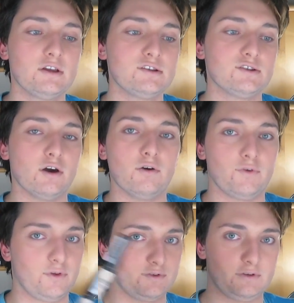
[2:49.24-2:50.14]
So
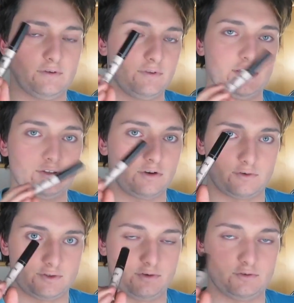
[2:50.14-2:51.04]
for those of you who have like
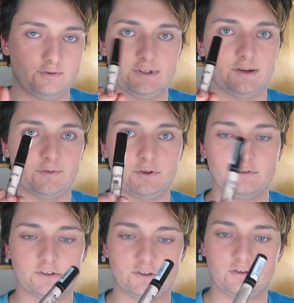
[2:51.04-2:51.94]
darker circles, you can definitely
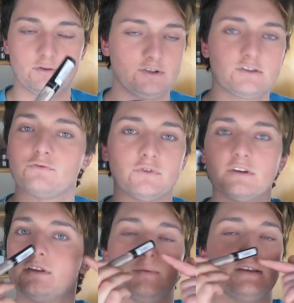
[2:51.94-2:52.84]
use it too. It just
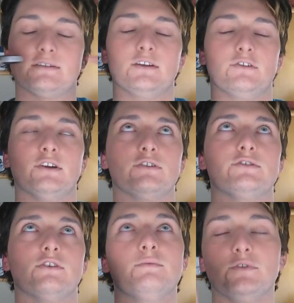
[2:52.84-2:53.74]
really makes the under eye look
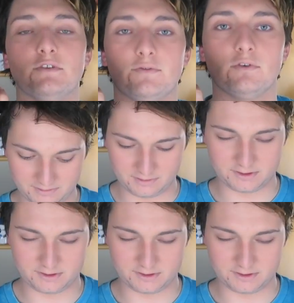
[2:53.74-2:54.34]
so beautiful.